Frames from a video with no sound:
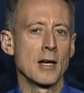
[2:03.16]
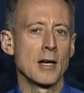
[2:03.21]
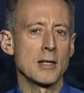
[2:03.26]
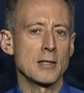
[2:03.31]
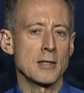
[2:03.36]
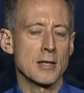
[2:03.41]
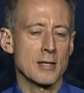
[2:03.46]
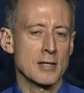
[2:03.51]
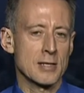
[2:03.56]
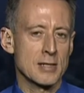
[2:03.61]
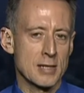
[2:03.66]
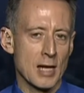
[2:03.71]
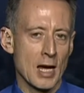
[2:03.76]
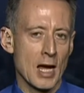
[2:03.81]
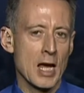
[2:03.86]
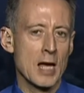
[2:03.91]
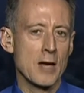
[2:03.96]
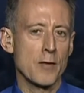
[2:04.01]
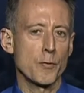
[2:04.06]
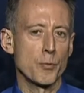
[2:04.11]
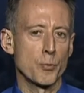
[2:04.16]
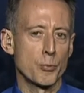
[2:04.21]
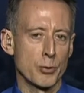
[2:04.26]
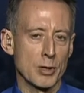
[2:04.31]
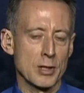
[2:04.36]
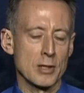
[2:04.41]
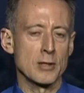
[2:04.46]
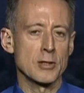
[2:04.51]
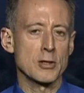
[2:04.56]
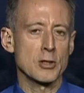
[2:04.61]
to save
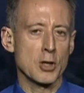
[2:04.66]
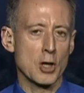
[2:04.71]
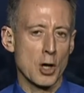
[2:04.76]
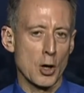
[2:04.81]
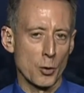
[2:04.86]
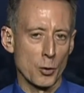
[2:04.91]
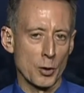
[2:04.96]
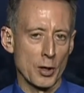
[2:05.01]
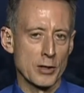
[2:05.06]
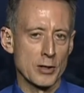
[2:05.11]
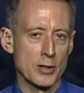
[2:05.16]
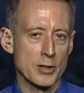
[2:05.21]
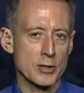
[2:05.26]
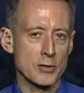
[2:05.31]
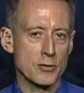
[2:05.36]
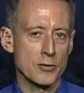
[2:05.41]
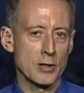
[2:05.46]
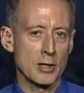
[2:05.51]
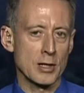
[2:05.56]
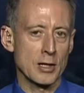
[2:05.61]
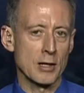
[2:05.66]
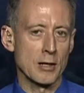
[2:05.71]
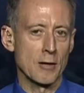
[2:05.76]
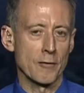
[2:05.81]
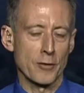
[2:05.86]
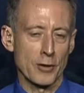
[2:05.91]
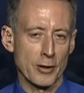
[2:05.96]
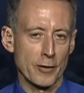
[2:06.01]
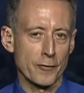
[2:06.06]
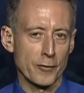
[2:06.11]
Britain's coal industry
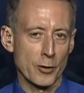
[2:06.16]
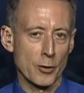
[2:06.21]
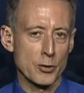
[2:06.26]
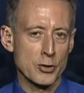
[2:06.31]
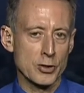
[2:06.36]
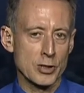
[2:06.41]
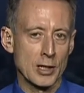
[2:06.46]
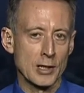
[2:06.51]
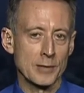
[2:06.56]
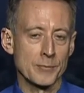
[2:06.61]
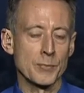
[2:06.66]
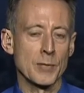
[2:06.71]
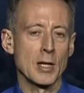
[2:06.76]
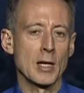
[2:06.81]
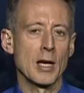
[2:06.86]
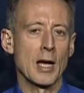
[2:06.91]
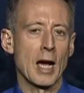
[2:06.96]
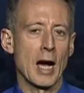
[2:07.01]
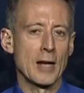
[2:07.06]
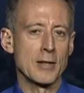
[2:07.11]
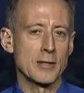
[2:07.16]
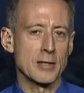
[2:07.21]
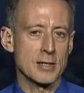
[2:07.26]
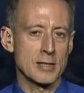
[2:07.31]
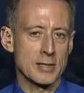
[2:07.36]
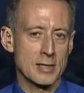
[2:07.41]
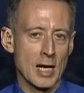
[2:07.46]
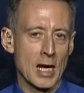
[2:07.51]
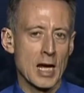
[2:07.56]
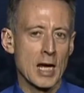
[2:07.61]
for the future and to
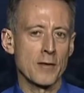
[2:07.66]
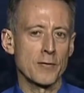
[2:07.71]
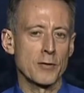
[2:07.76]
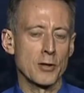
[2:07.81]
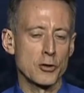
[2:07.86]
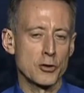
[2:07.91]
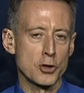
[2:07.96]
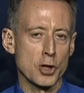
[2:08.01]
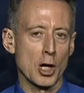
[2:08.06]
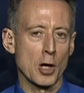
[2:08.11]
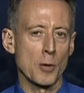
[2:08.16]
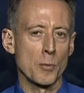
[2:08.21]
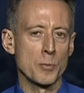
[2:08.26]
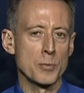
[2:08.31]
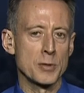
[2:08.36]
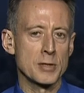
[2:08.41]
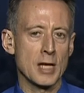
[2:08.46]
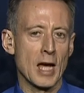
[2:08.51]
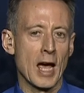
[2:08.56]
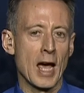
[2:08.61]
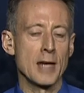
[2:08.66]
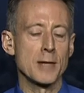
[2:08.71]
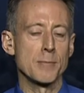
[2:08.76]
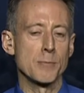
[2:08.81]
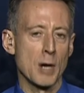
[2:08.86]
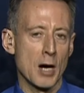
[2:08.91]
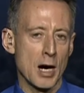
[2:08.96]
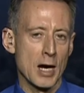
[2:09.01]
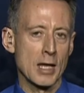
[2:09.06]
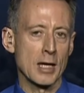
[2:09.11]
save the jobs and
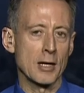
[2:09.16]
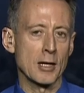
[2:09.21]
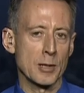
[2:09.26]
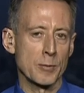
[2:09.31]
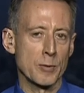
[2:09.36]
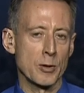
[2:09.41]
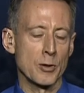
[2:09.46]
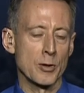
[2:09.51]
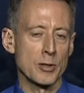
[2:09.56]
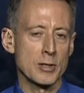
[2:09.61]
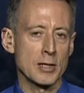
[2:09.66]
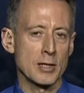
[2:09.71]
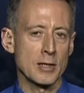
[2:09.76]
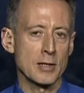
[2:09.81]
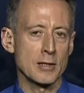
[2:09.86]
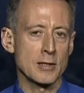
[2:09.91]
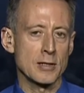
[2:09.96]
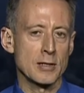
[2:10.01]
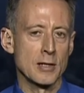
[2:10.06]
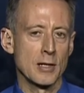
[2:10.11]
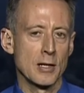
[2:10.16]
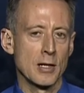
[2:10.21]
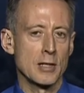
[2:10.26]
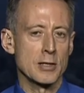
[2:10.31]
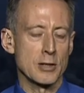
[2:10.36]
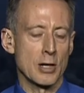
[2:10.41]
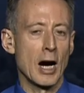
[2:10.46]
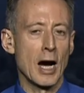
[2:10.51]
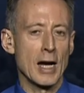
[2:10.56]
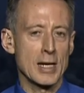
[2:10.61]
mining communities.
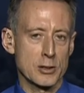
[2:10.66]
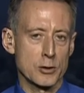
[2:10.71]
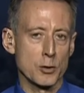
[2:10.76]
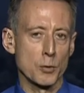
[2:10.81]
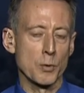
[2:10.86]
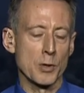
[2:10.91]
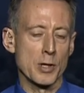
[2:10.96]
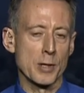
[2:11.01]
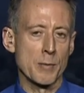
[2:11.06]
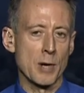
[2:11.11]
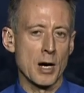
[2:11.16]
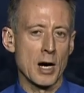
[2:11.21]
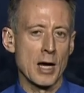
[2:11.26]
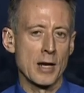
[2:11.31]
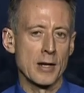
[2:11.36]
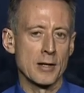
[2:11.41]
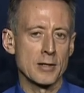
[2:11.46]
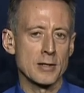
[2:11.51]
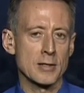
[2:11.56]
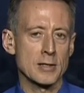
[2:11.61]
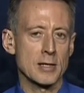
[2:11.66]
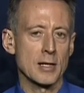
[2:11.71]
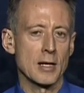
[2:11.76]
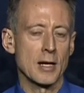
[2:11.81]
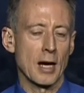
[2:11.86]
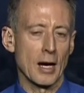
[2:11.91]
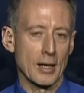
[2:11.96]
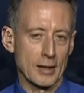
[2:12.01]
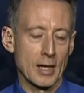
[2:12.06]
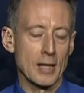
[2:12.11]
So I stood with the miners
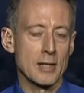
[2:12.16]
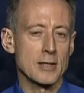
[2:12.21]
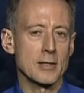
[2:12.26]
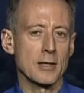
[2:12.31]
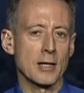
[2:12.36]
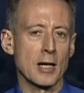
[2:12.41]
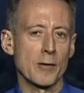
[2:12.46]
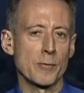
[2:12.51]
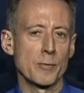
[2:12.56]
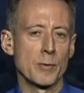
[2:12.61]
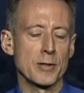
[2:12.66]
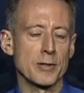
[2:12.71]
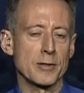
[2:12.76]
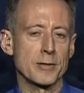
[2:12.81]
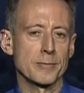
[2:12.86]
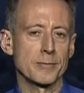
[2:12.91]
against the government.